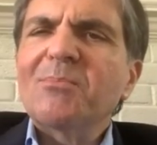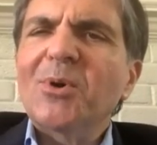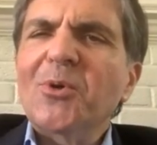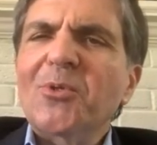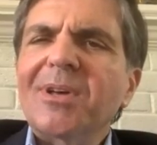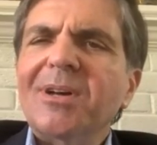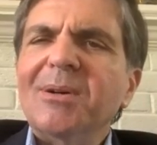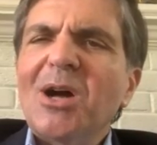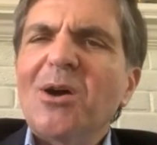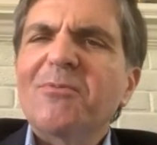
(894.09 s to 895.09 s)
both a
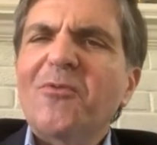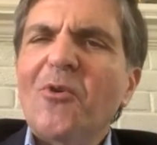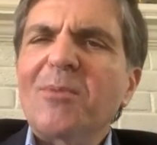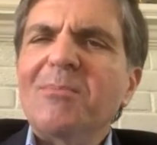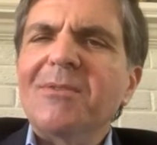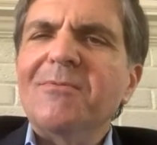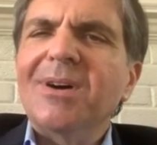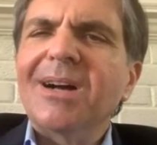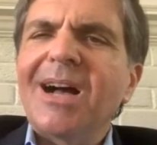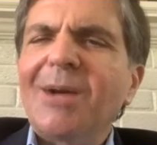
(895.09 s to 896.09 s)
form of,
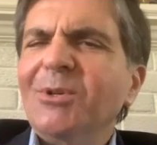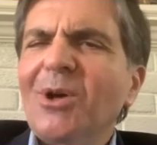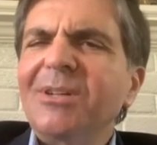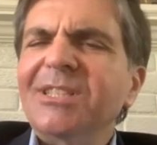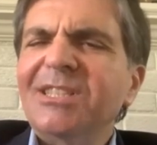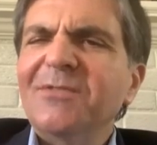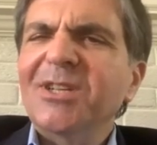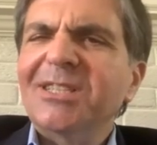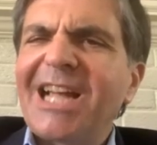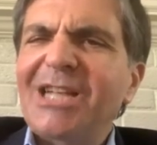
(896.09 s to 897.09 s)
I would call it
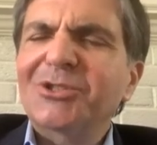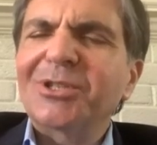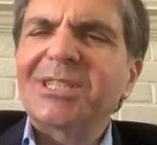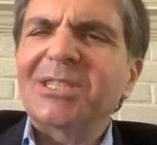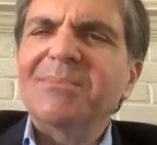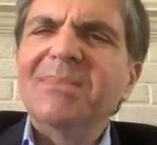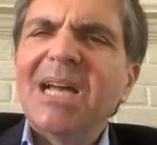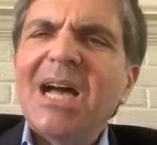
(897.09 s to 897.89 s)
civic nationalism,